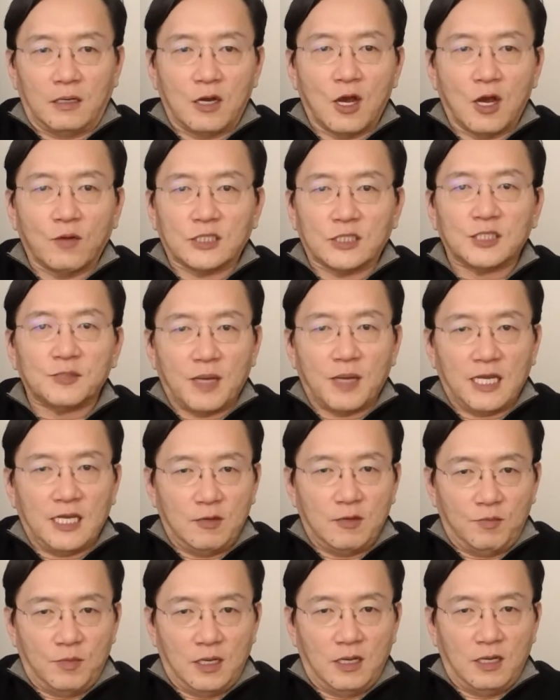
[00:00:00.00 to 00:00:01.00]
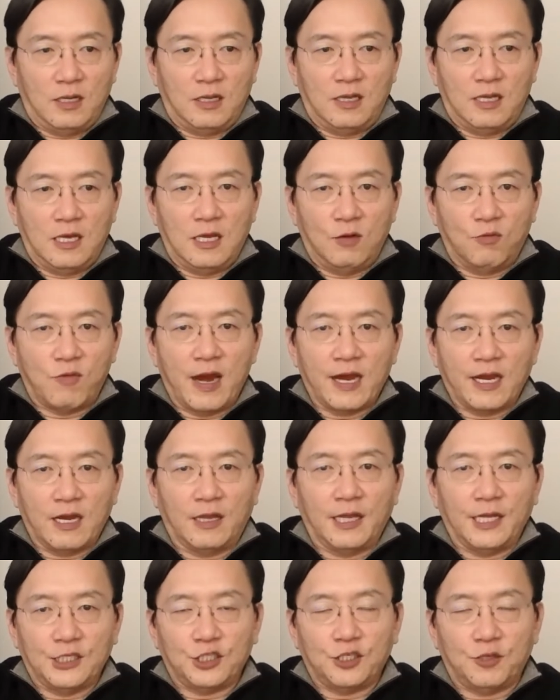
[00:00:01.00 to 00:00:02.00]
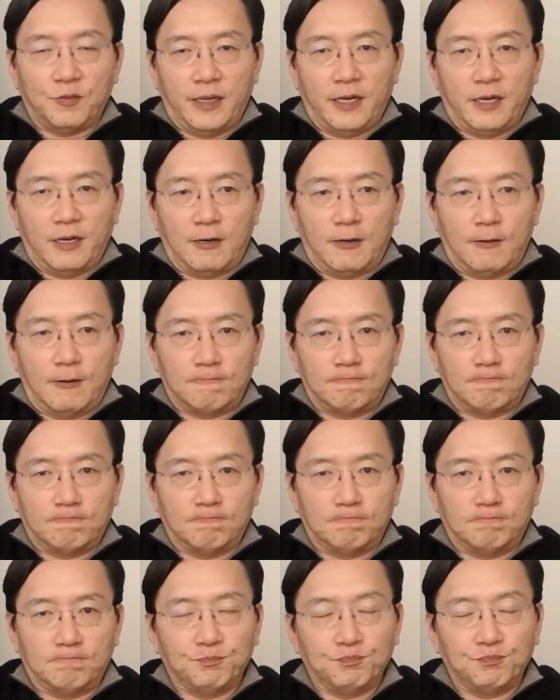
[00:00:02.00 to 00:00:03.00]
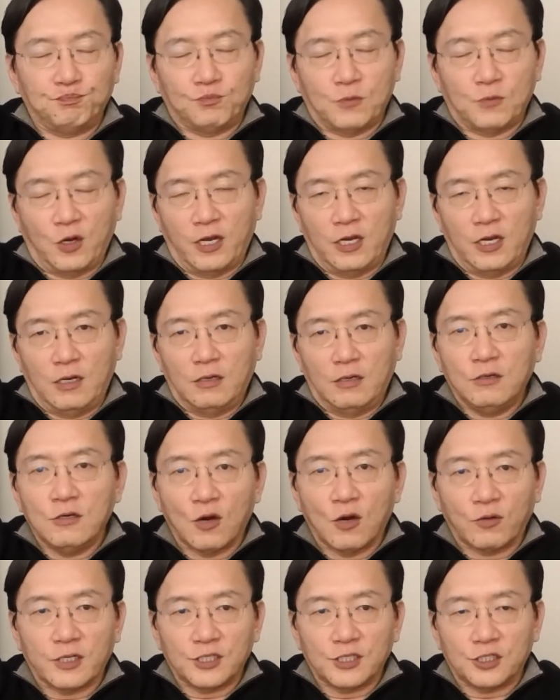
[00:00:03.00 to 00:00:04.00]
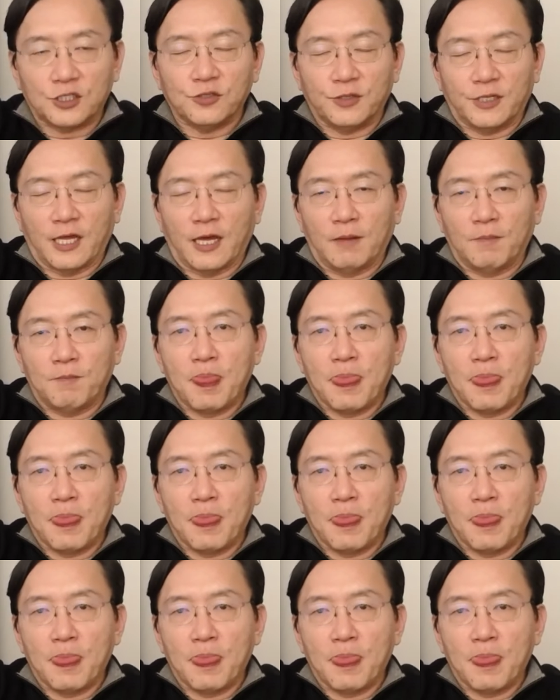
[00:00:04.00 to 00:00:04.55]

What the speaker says: no one's making me the regulation maker. Okay, no one is doing that.